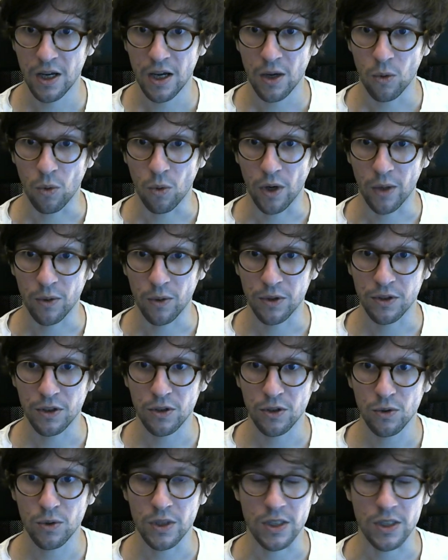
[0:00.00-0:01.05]
What I want to
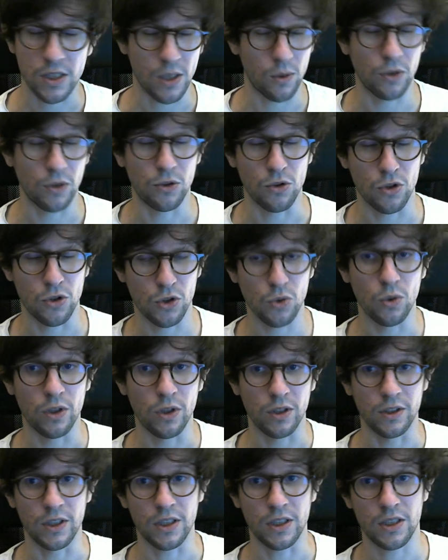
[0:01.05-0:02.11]
do is I want to sort
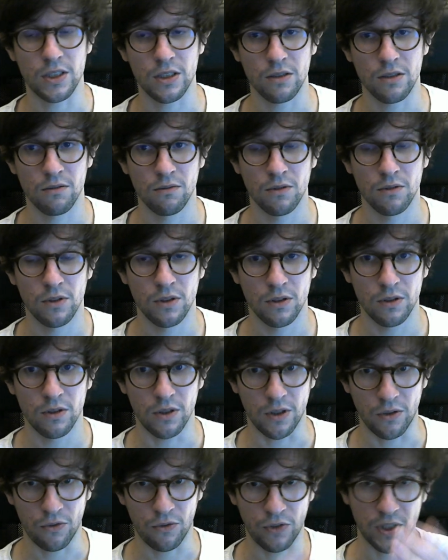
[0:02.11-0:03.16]
this
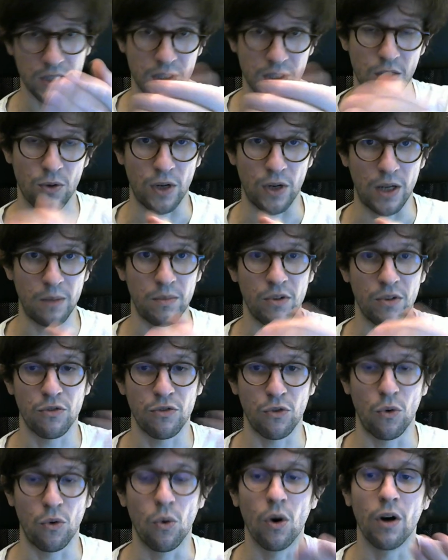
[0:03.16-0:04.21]
fixed array
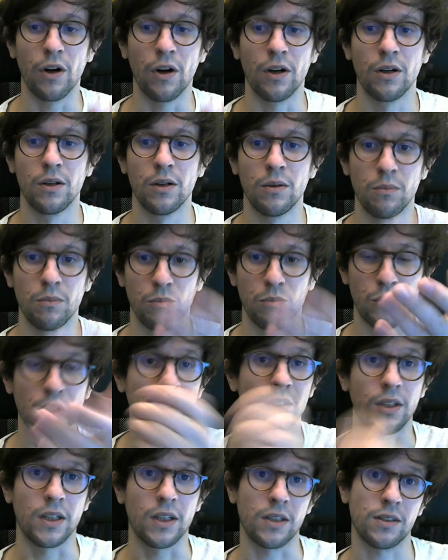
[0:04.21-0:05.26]
before
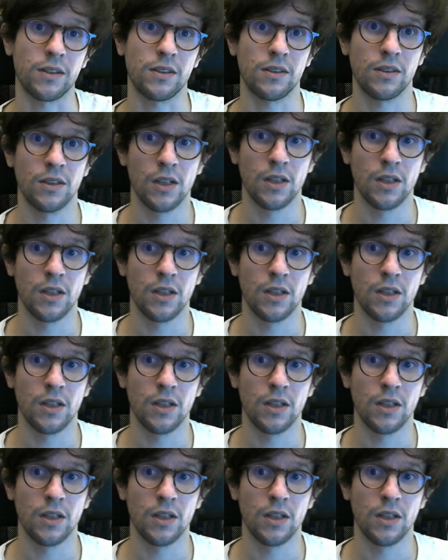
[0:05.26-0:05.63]
printing it.